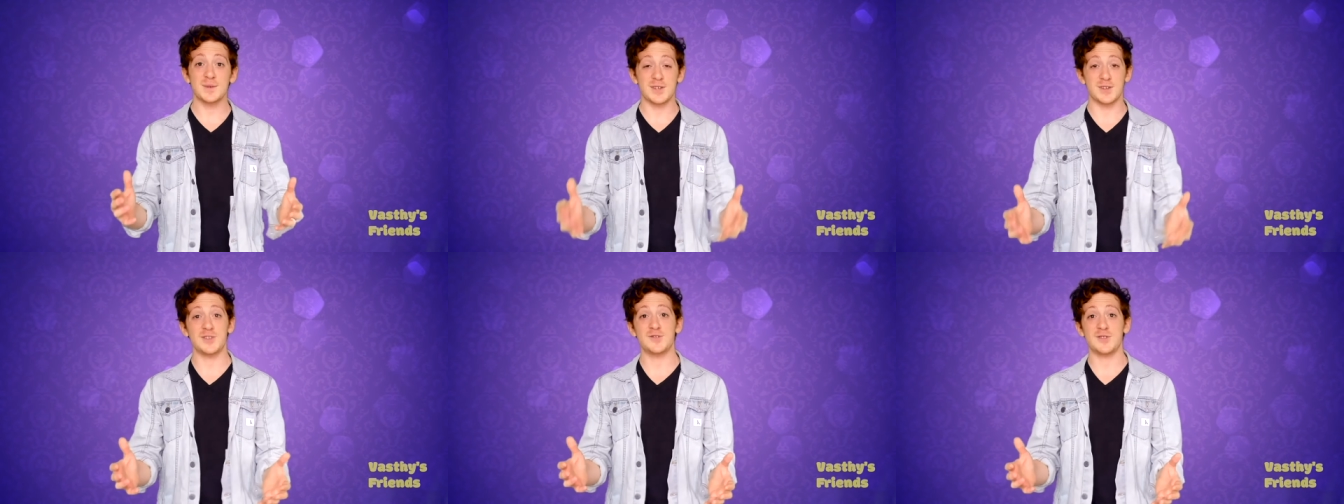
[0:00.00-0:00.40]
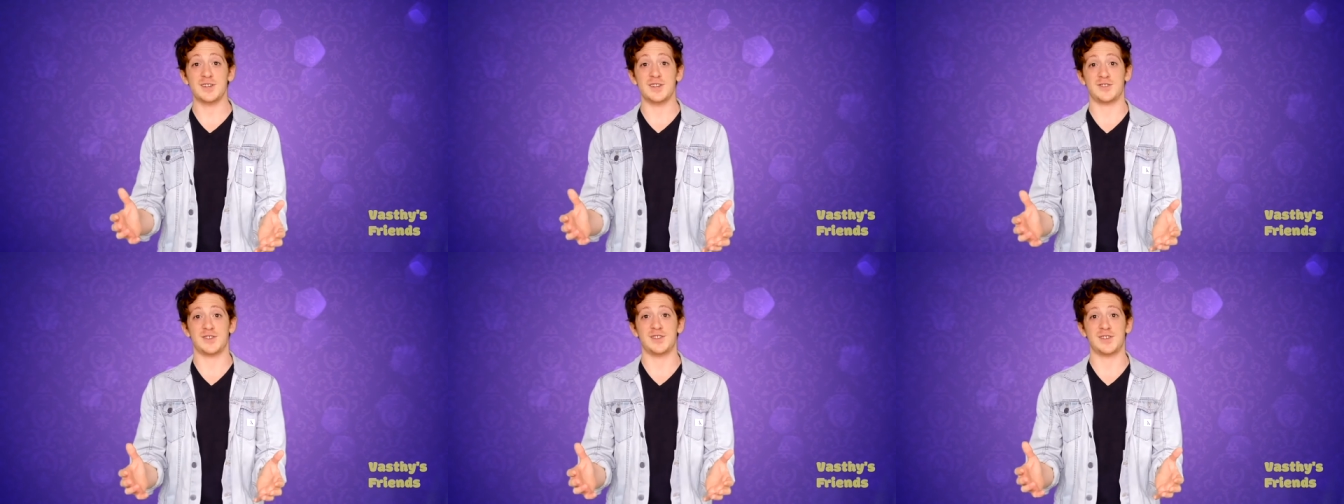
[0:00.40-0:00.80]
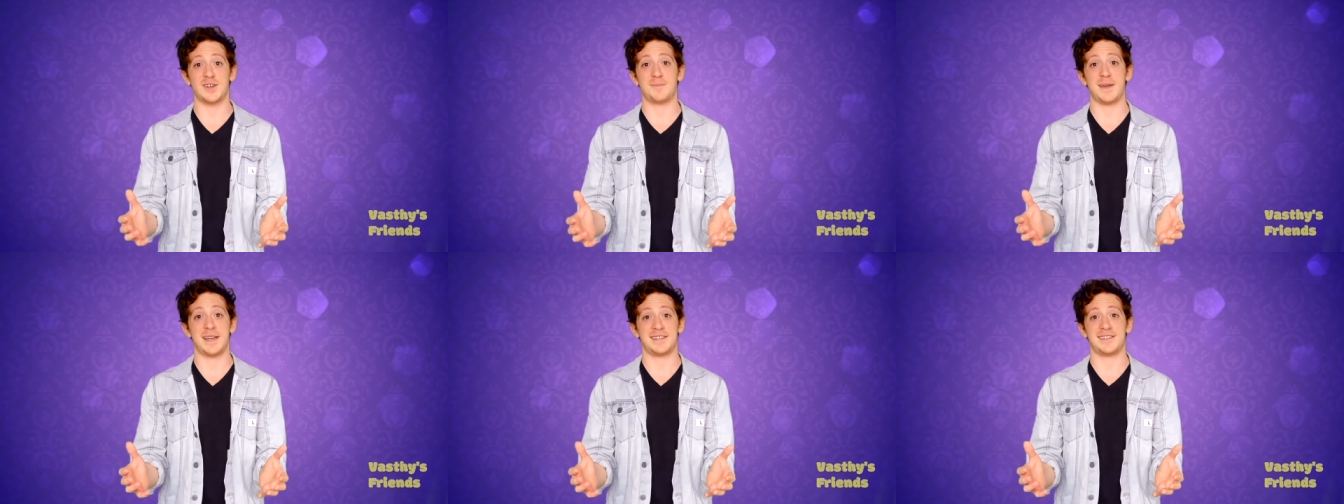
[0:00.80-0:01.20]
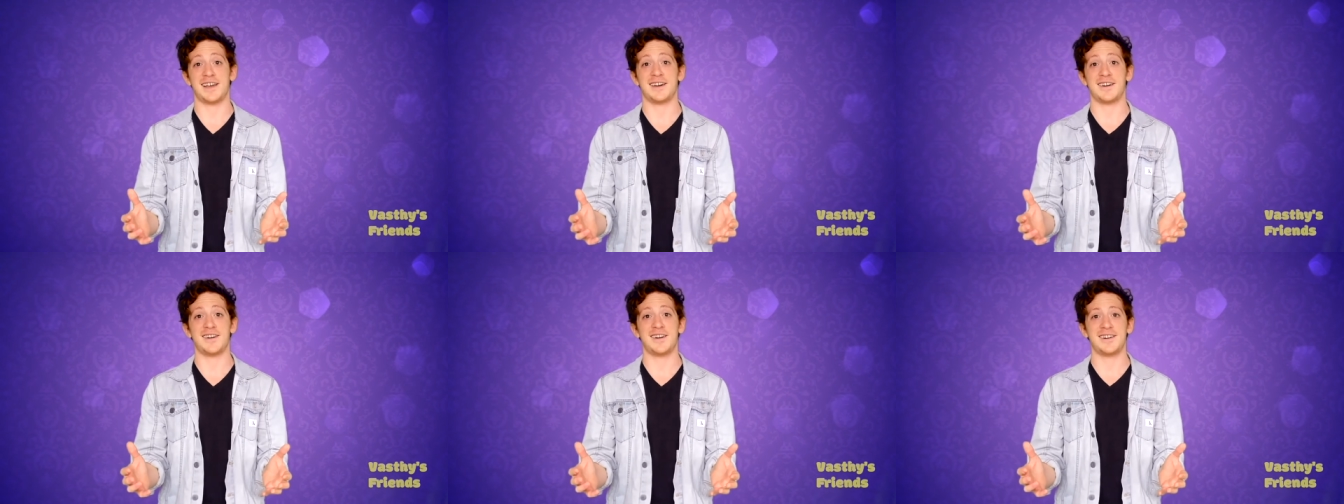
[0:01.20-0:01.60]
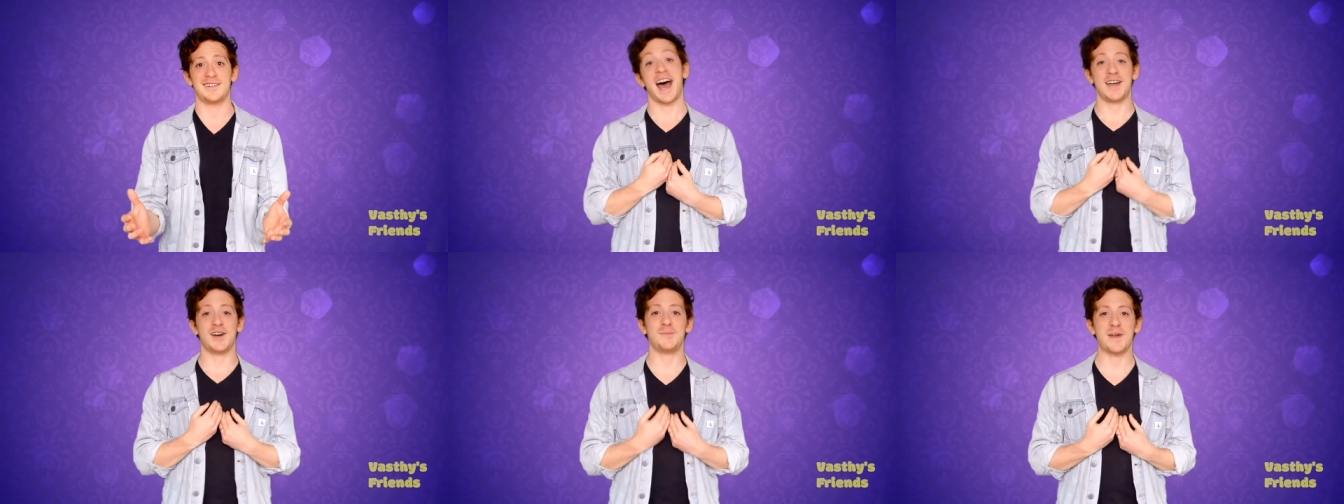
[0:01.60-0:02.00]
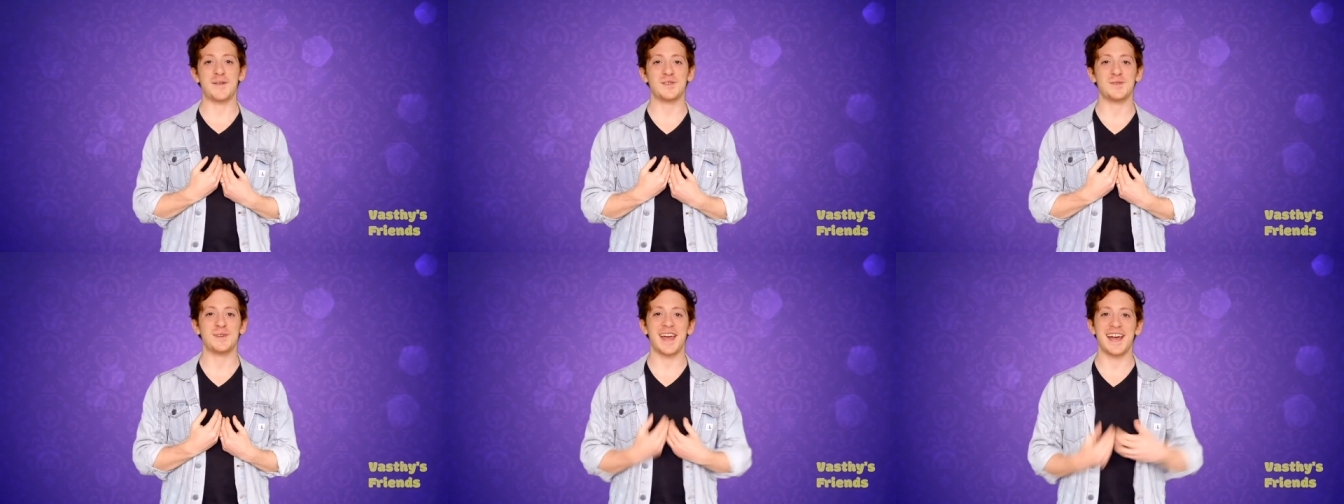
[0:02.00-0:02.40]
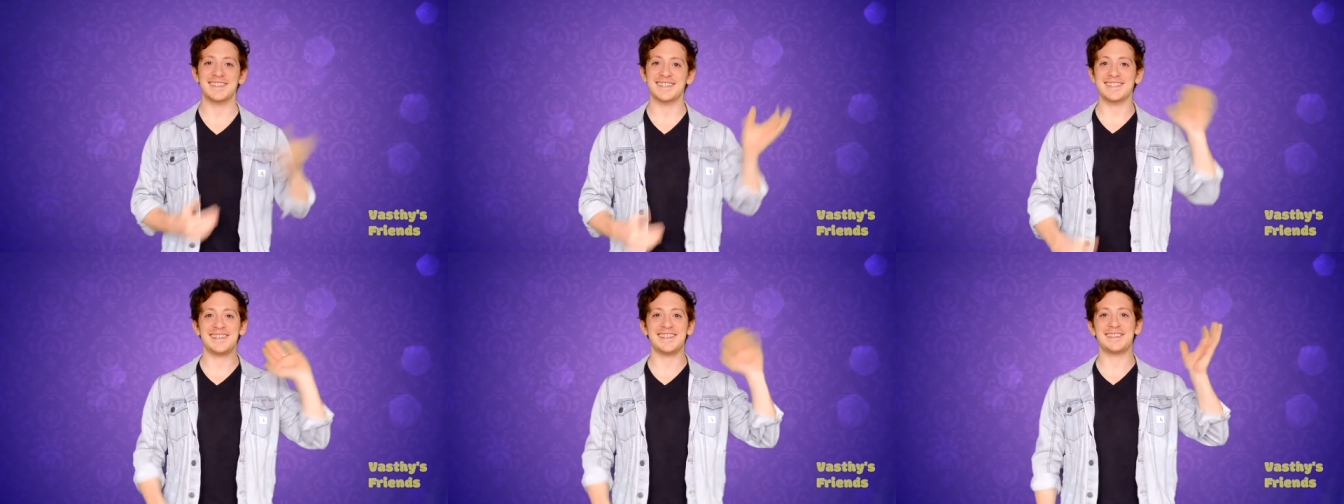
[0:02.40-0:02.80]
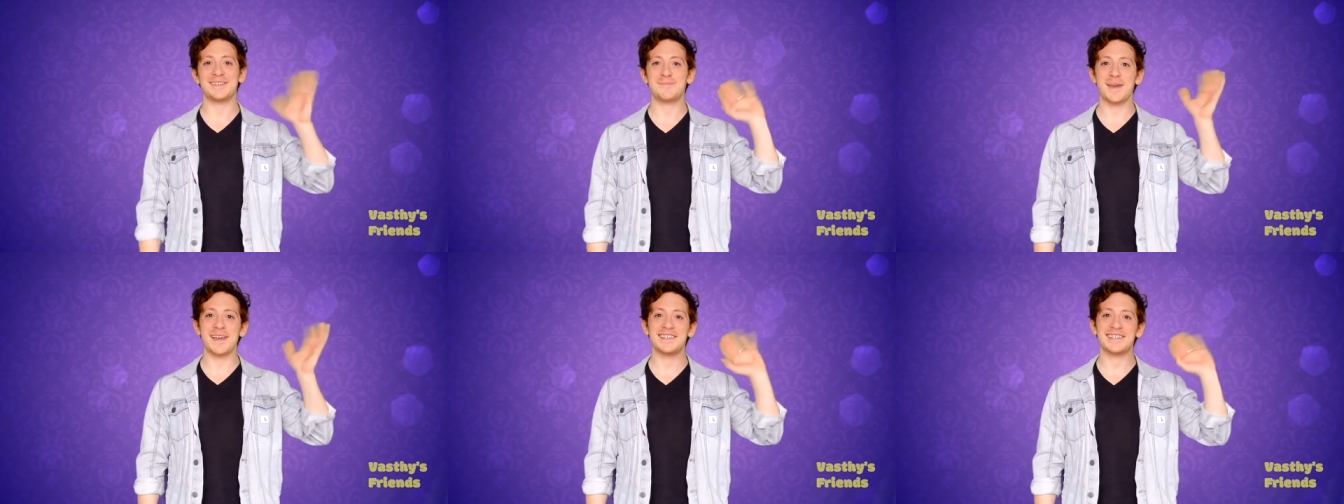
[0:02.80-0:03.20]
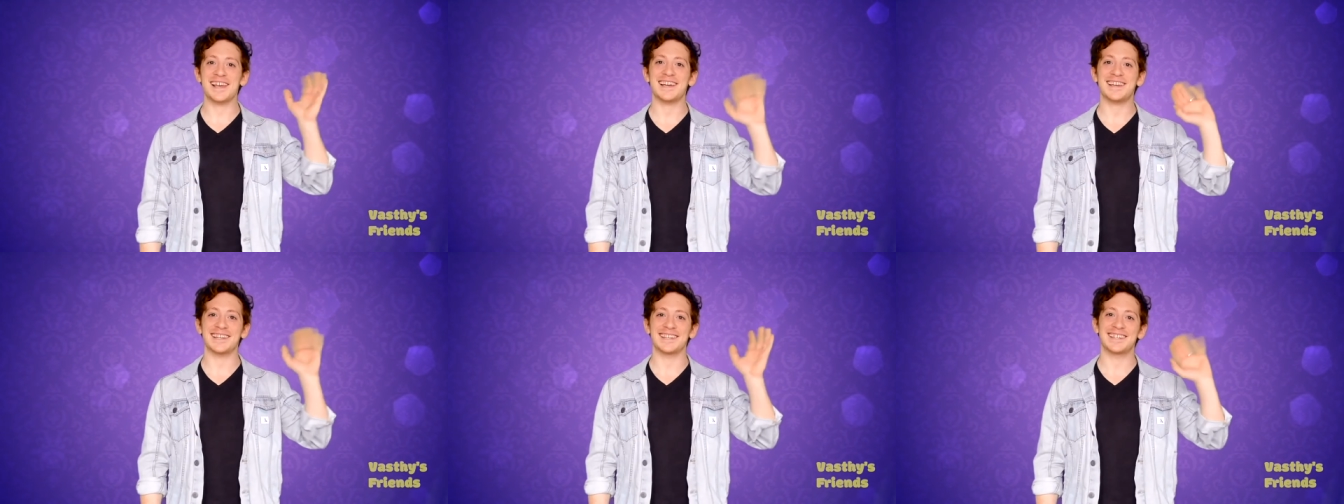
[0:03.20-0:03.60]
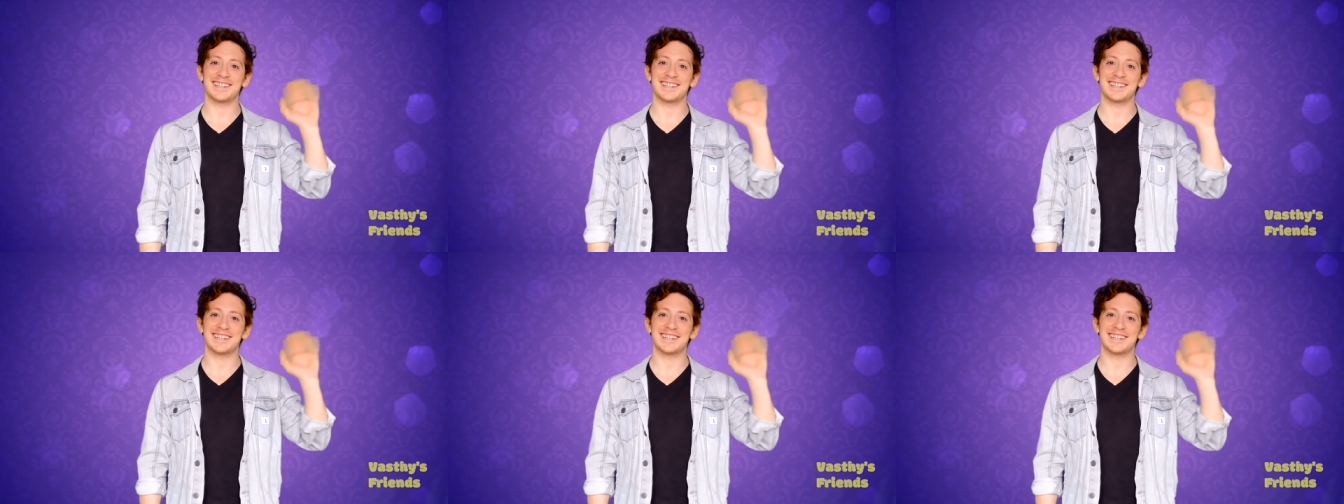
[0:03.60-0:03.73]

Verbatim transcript: what your traditions on Pesach are. I hope everyone has a Zissen Pesach.